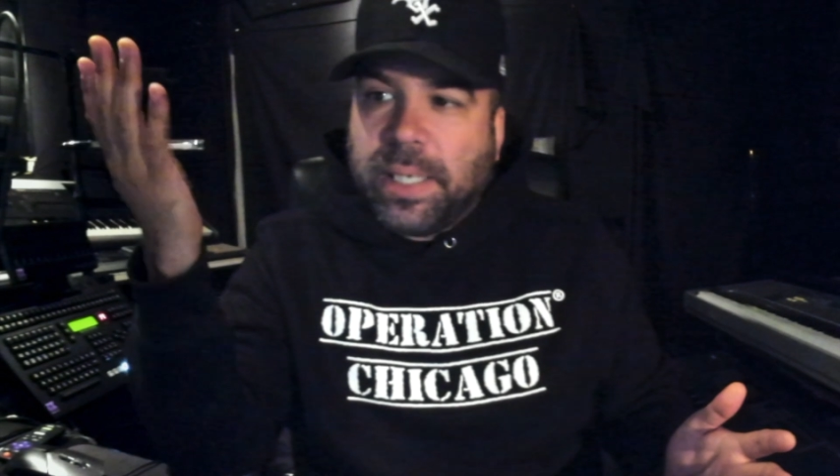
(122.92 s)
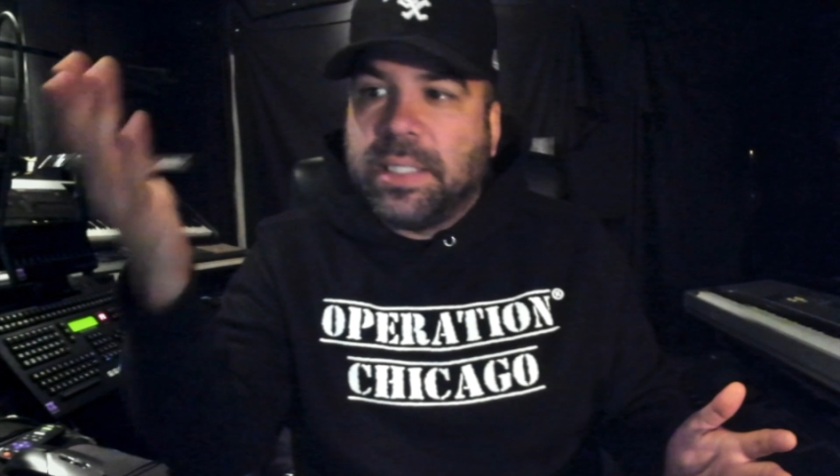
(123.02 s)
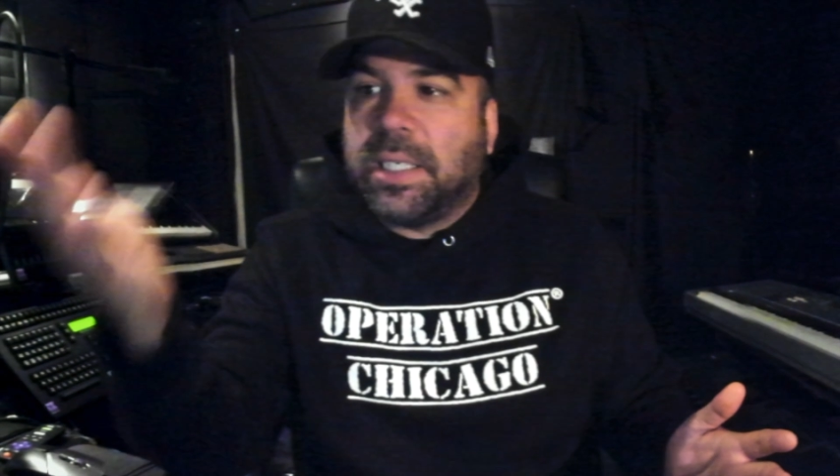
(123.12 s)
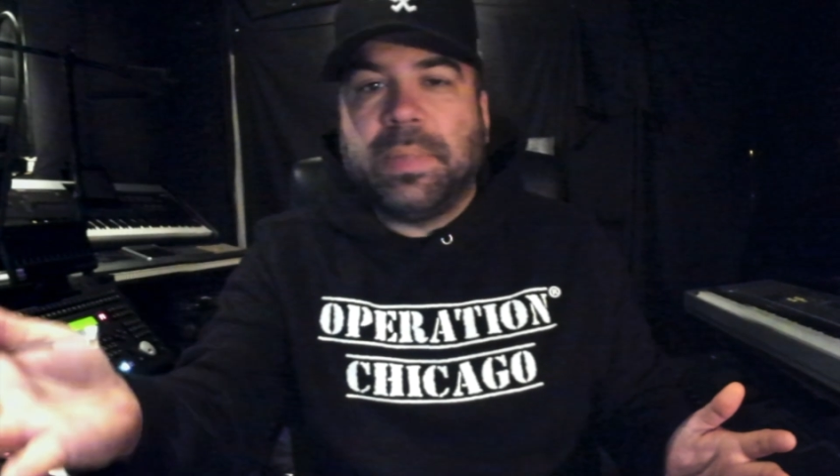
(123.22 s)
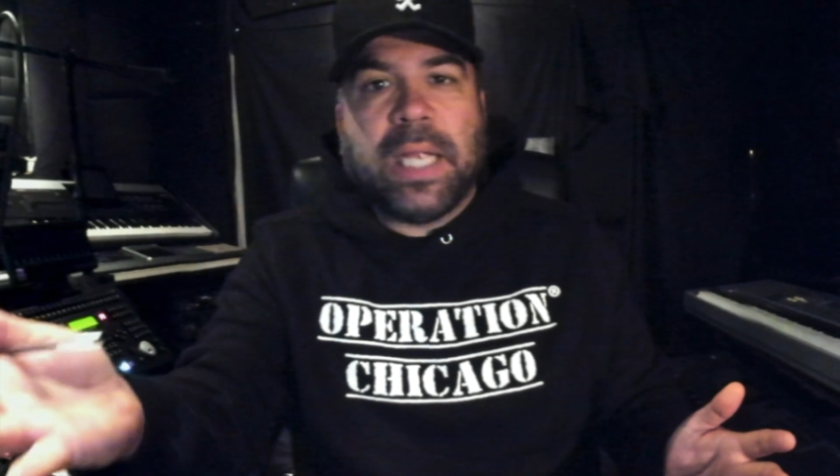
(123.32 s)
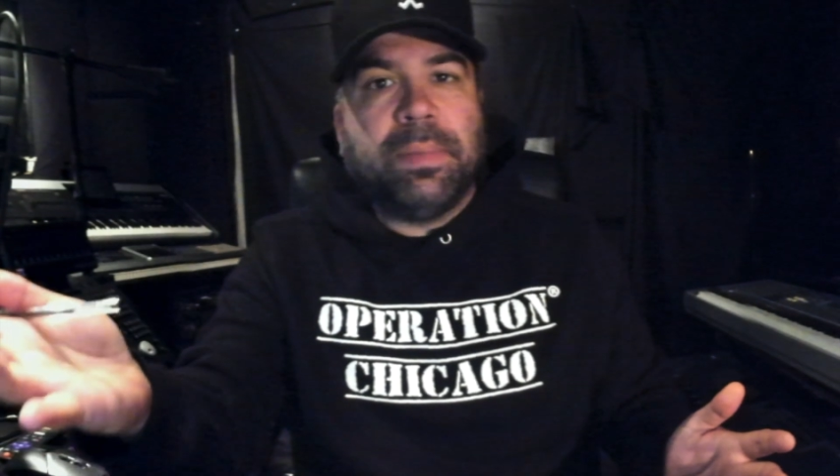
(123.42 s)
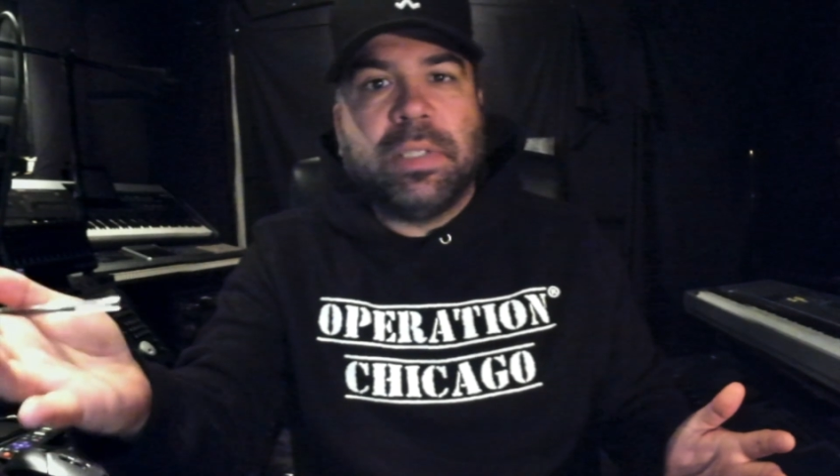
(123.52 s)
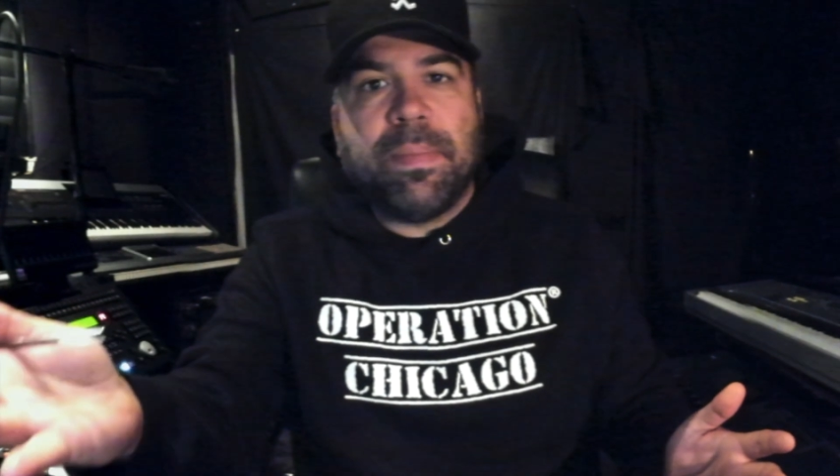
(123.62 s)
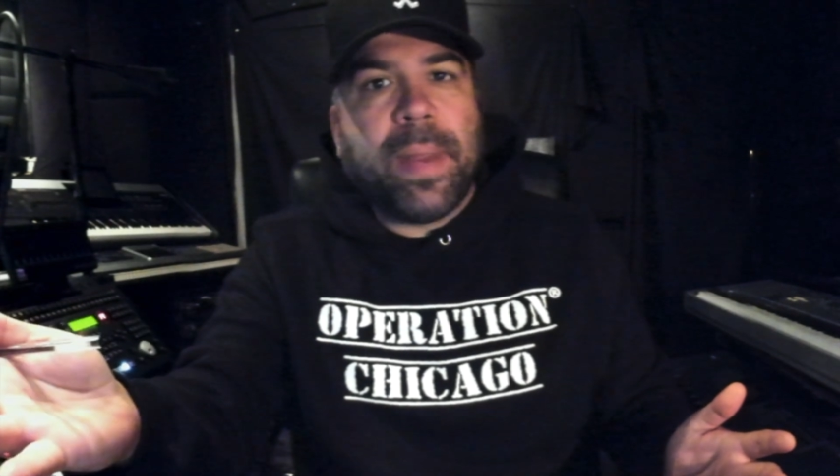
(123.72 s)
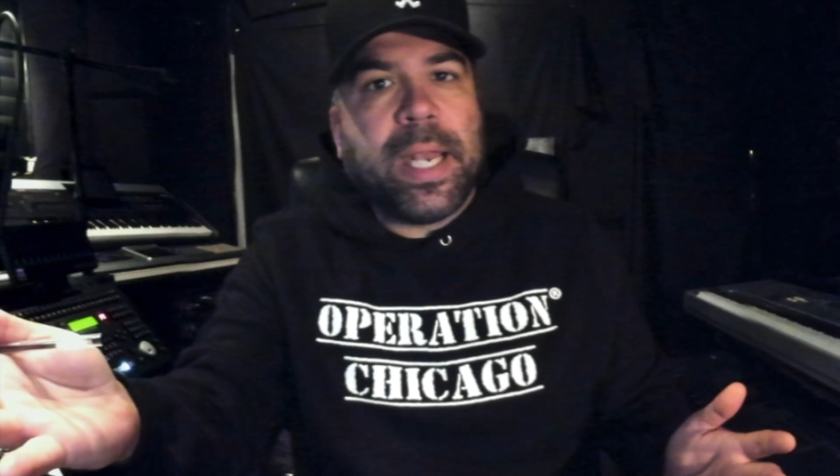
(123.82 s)
sometimes
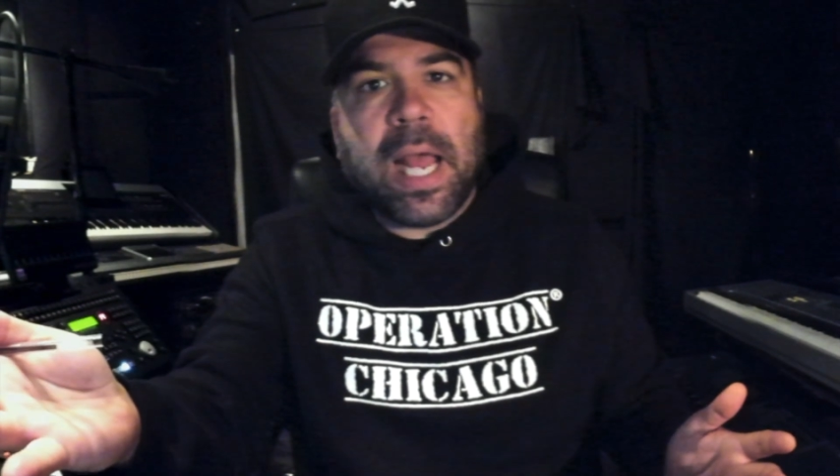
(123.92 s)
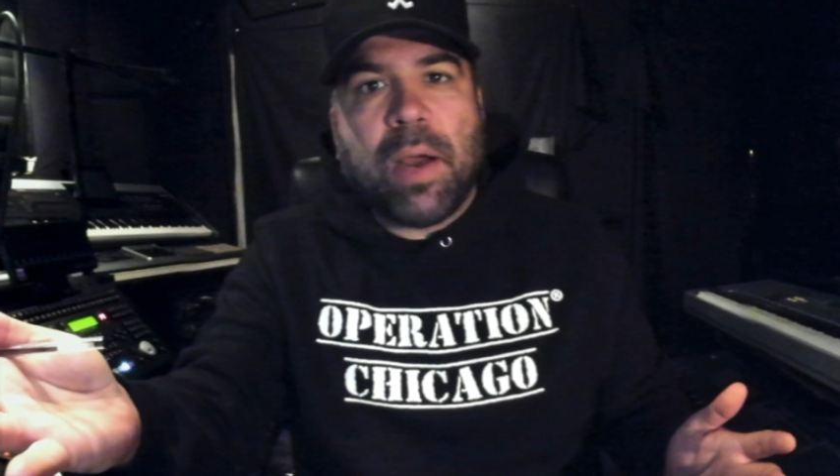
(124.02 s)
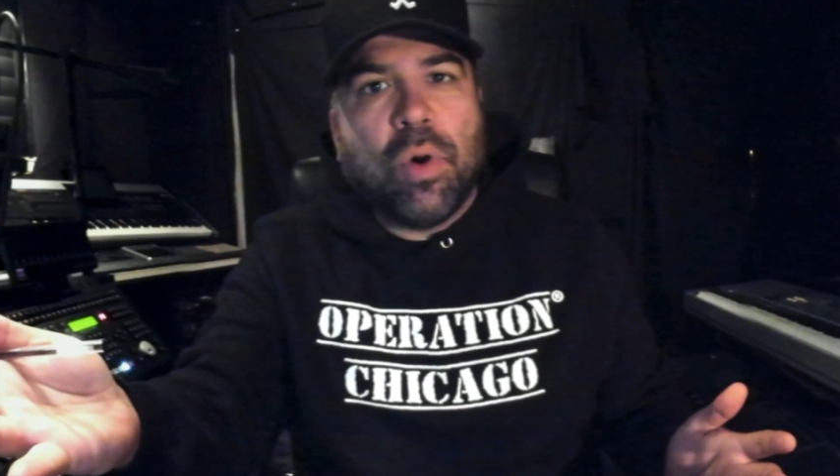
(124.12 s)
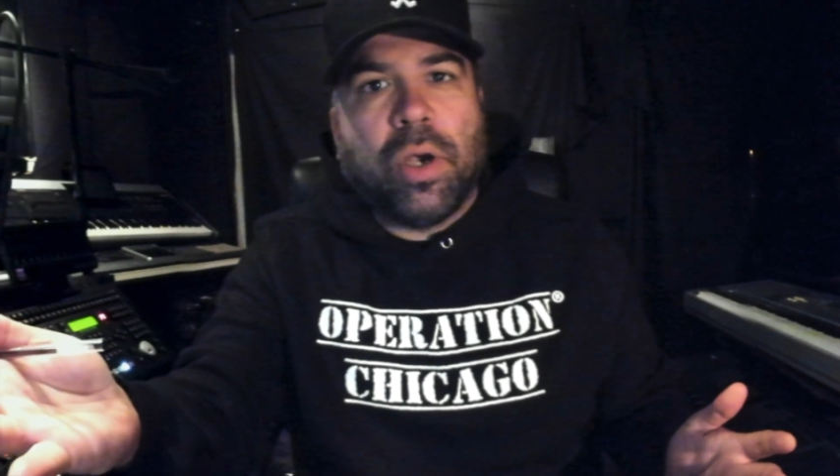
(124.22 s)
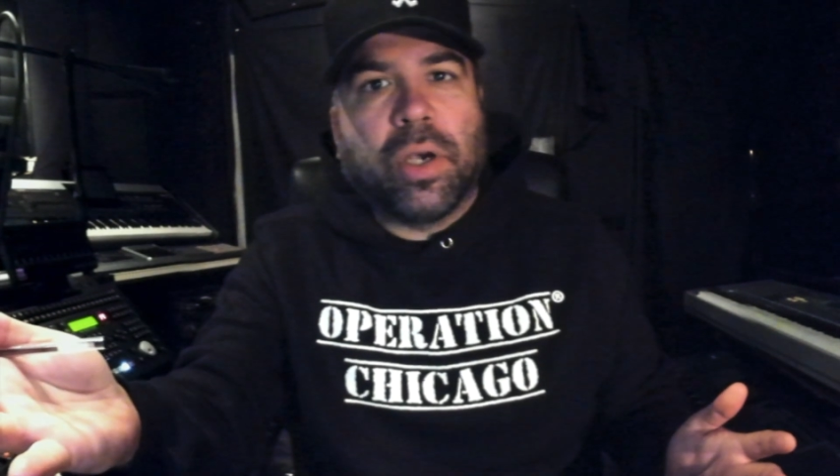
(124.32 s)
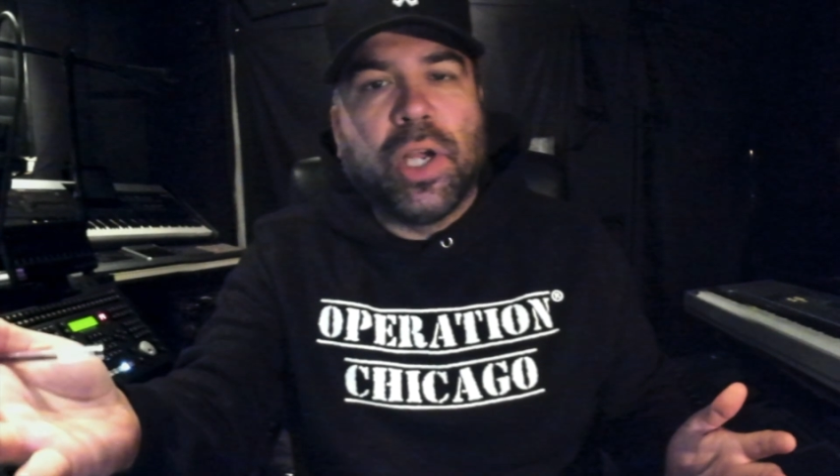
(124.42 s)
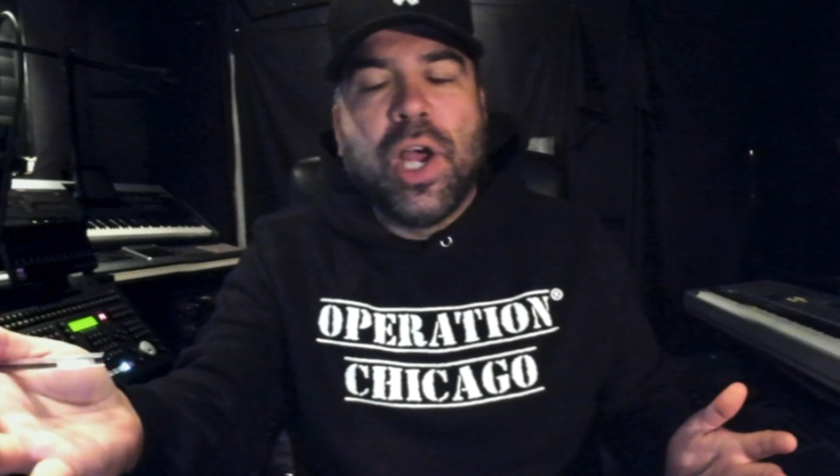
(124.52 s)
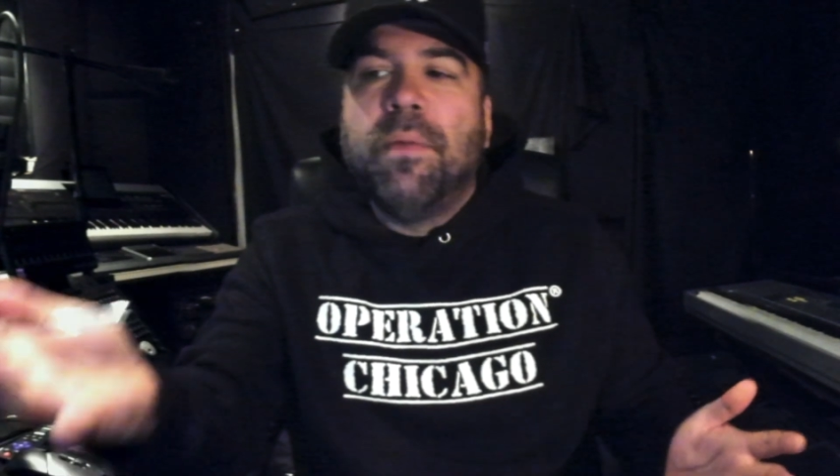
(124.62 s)
it may not work.